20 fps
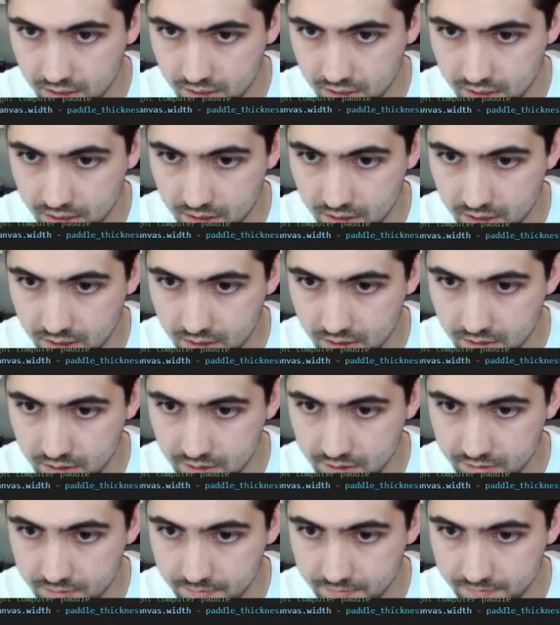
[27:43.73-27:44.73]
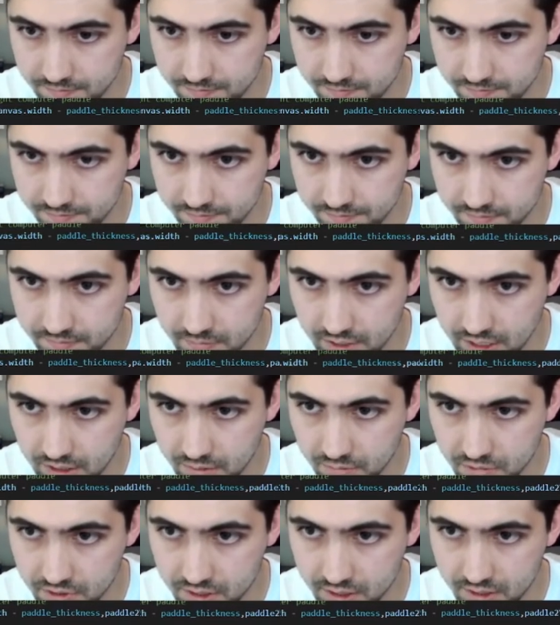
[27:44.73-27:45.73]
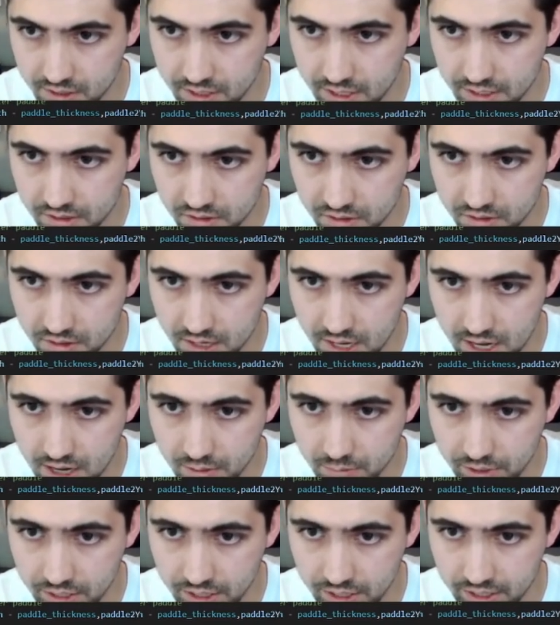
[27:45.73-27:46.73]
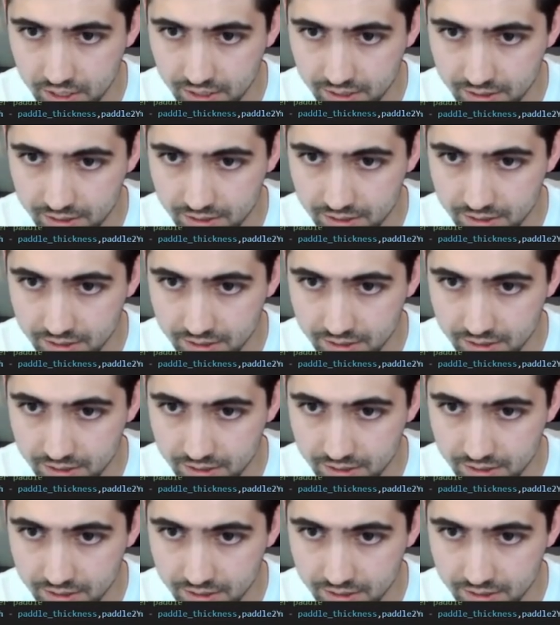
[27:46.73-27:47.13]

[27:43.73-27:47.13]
I'm just going to take a stab at,